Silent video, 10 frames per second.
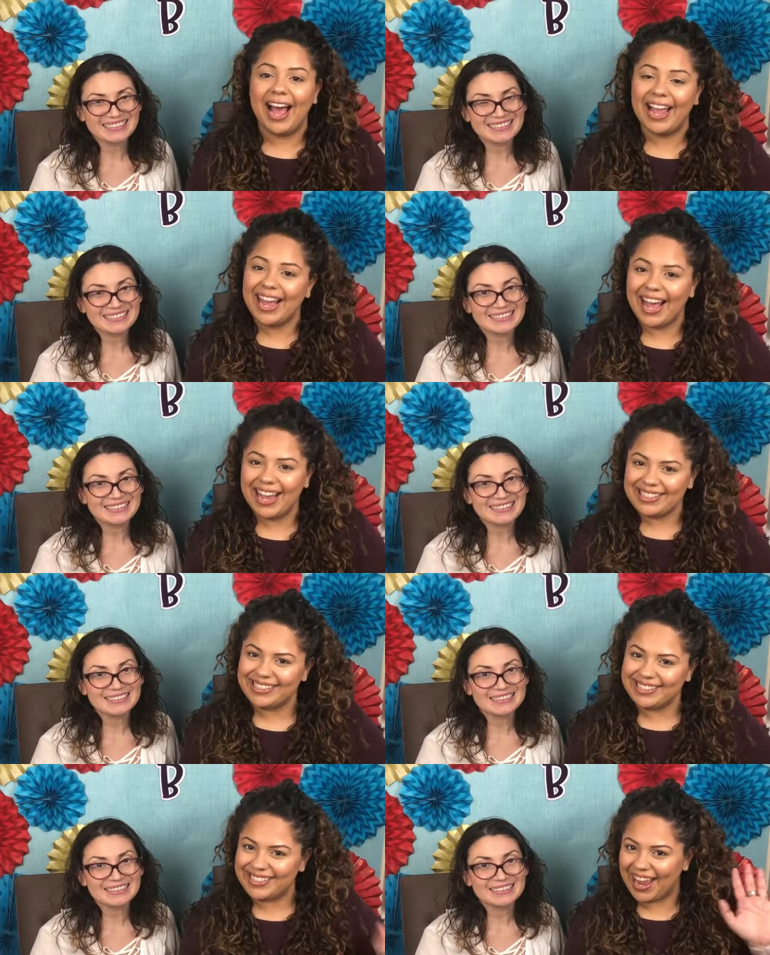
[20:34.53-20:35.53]
Speaker 1: Hi guys, it's
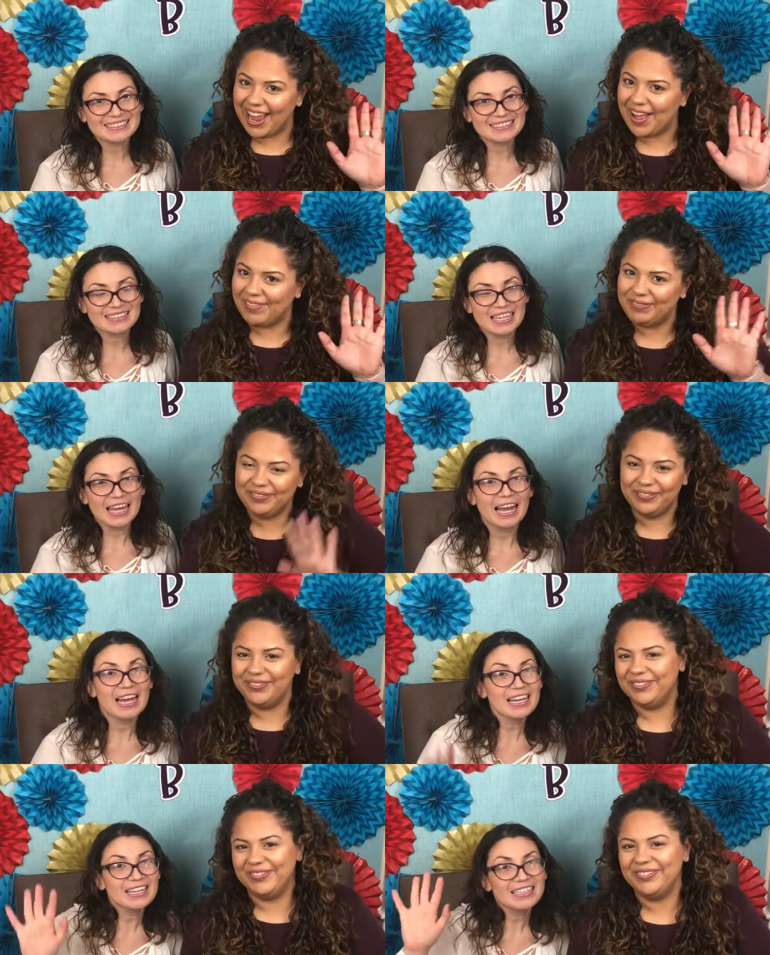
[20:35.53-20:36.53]
Sam.
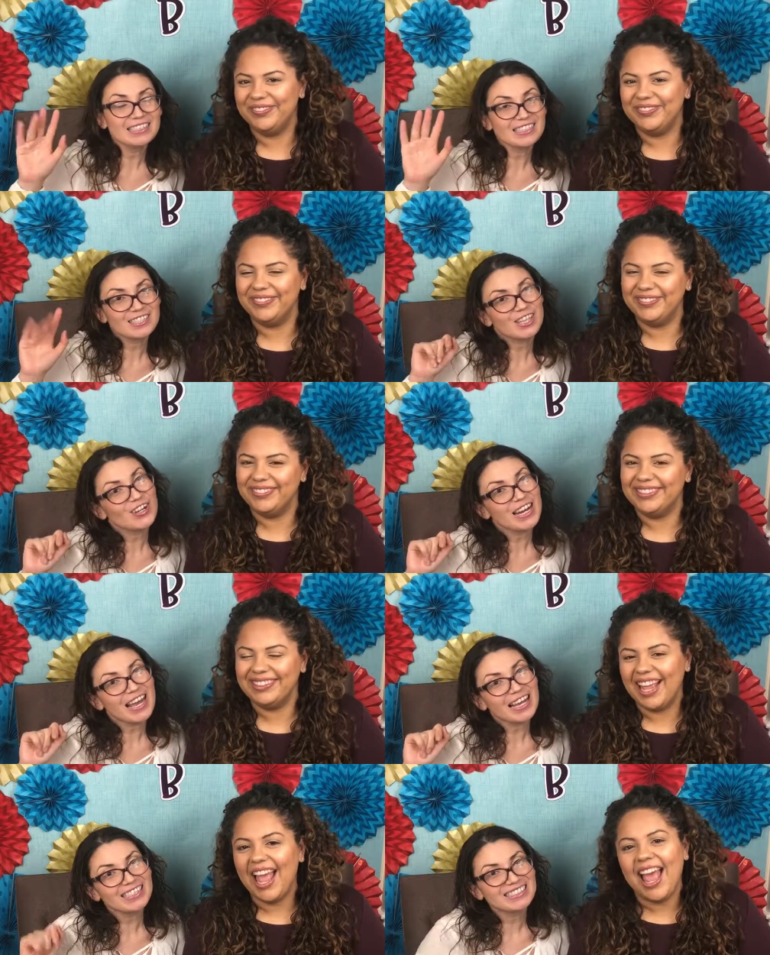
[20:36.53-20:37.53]
Hi, it's Lola.
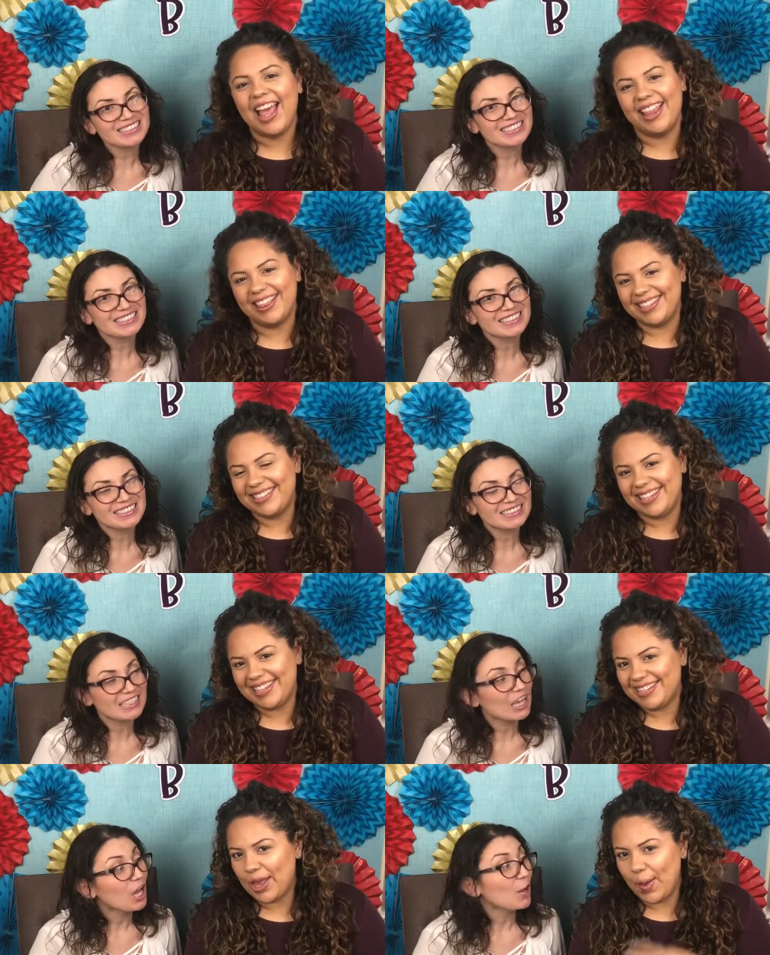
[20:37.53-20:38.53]
And this is
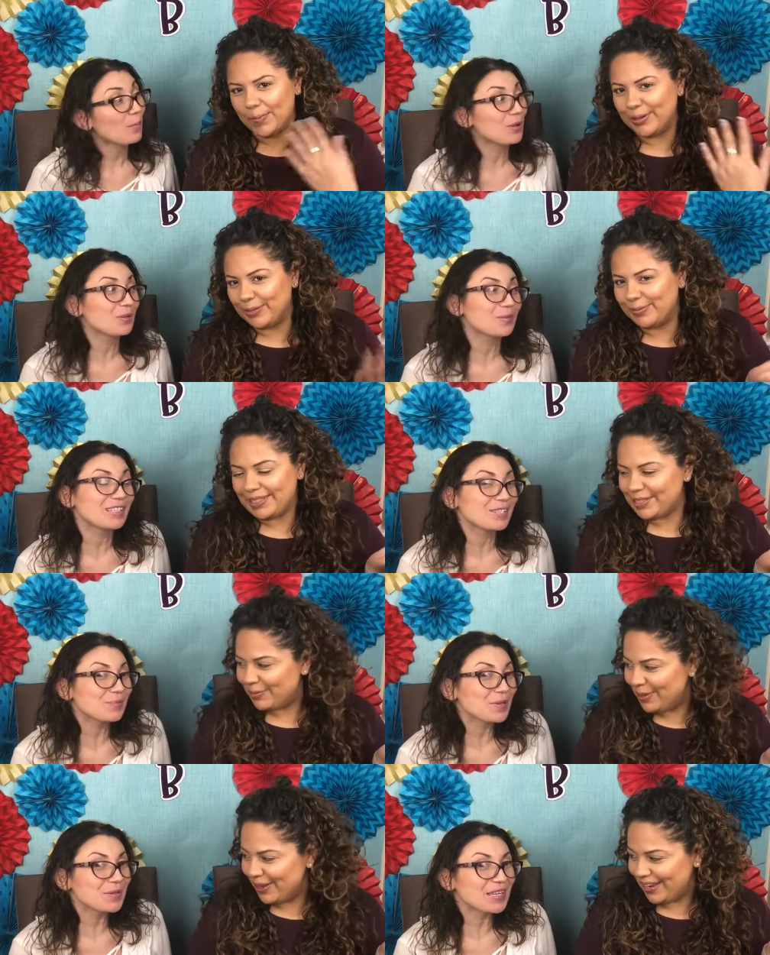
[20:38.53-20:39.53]
Blooming to
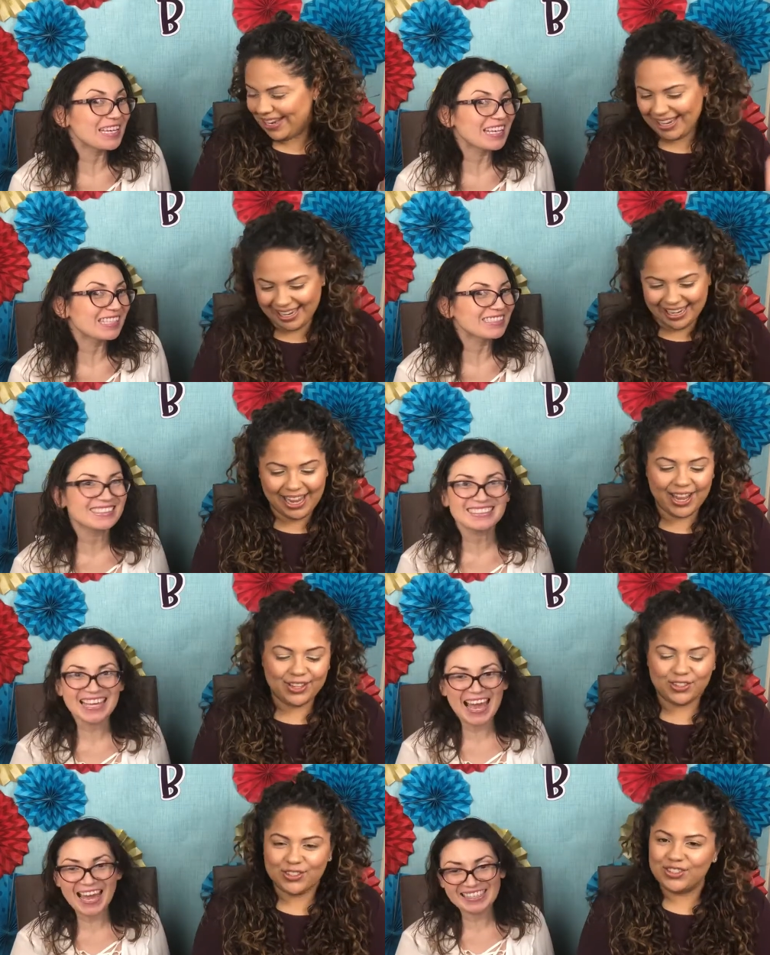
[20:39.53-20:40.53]
Beauty.
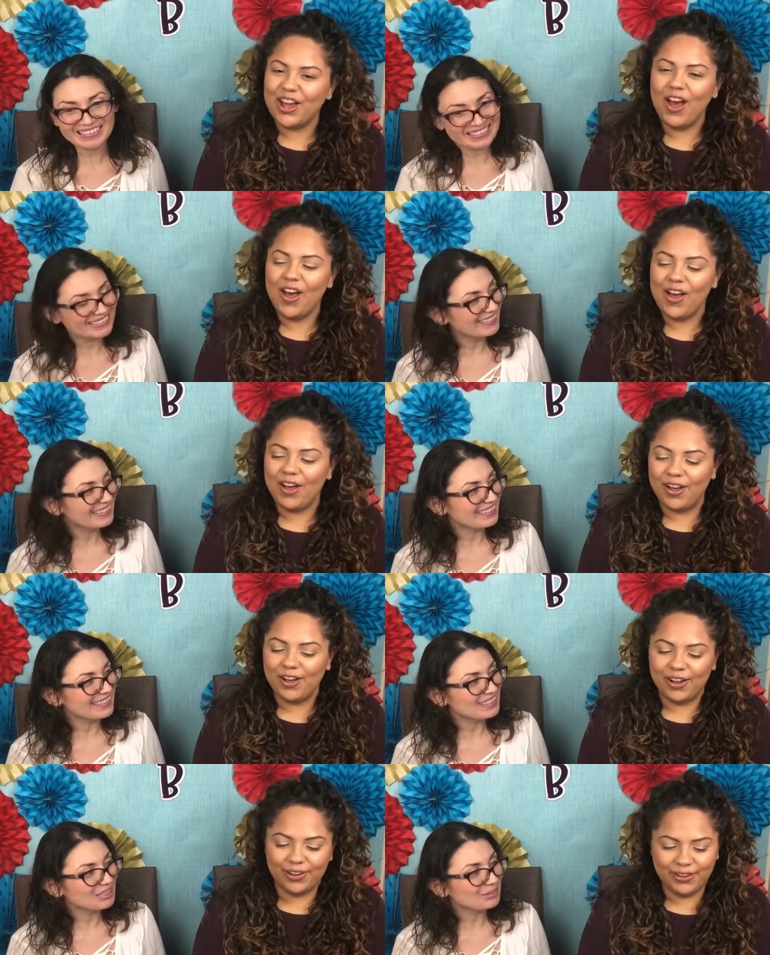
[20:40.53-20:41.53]
Speaker 2: So
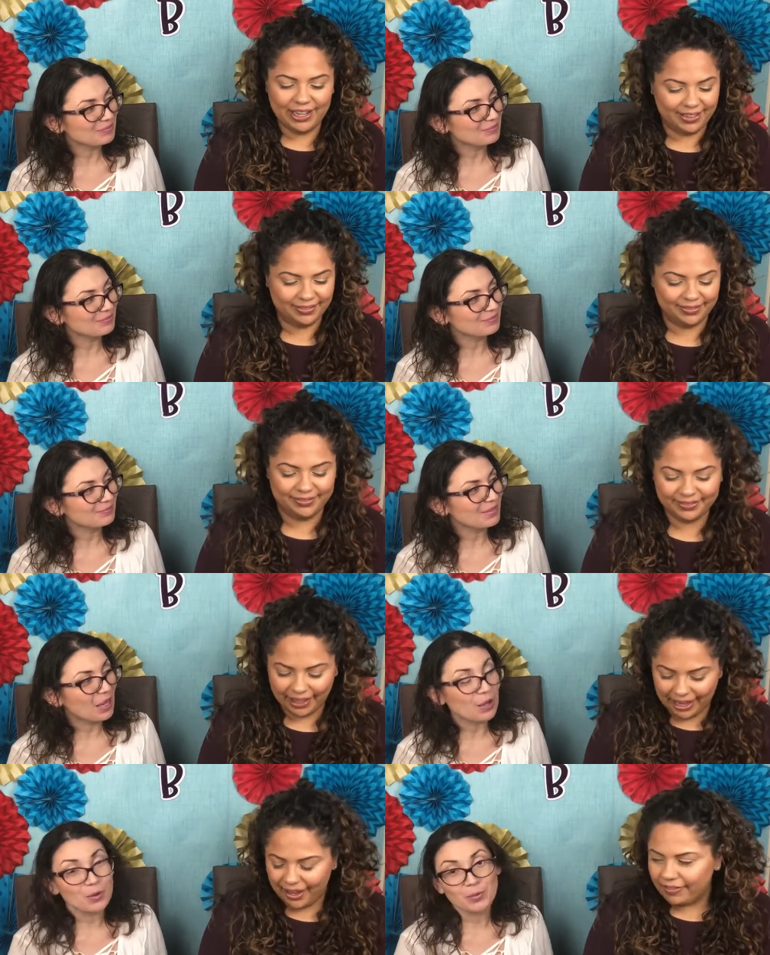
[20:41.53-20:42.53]
So,
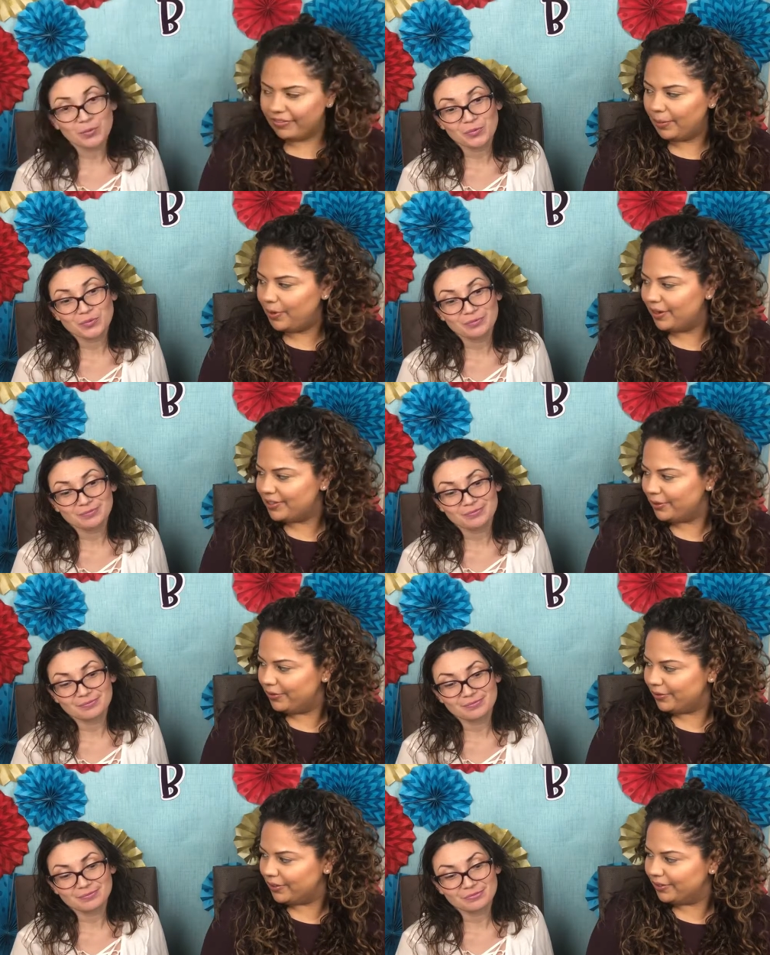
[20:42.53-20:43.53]
February's over.
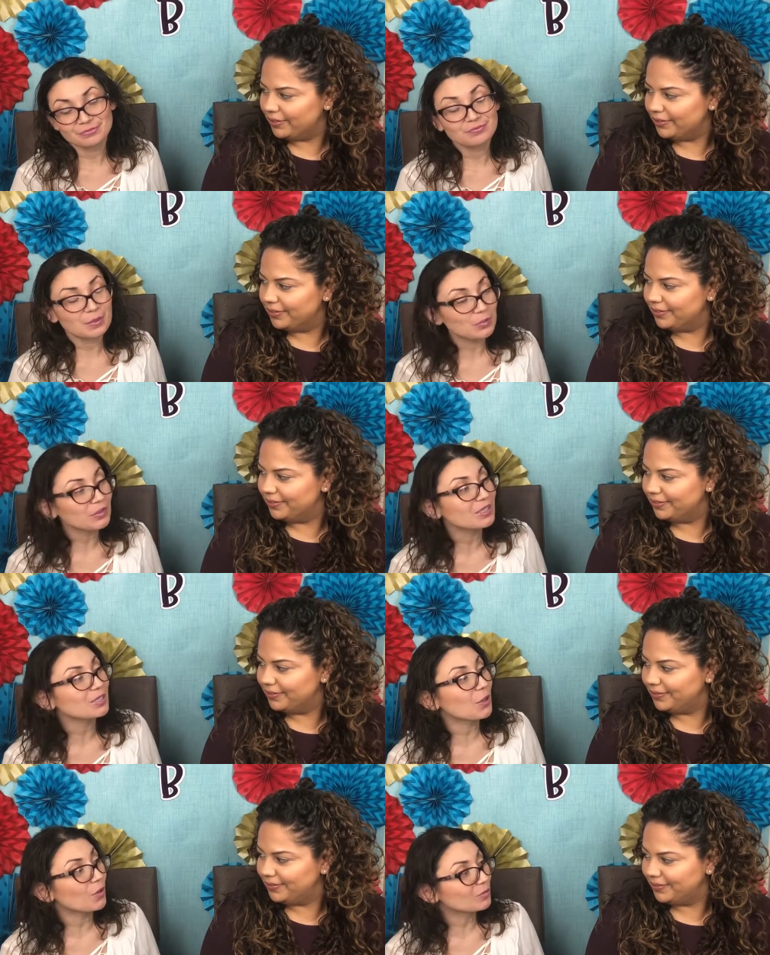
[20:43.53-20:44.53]
February's
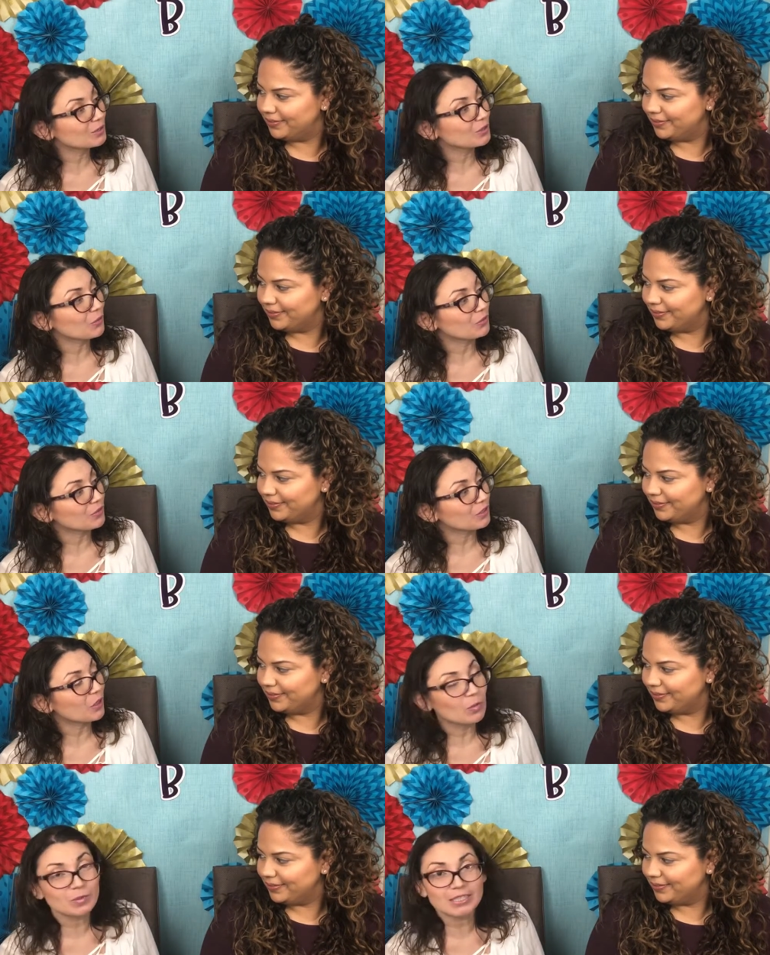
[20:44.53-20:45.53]
almost over.
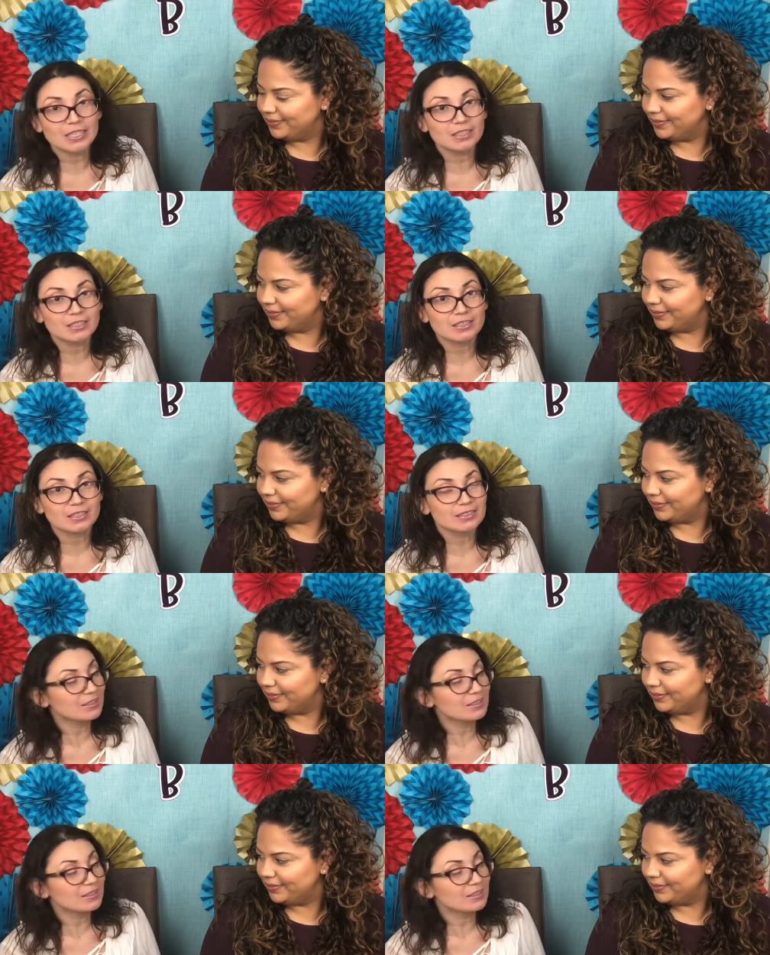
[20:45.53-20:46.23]
Almost here. It's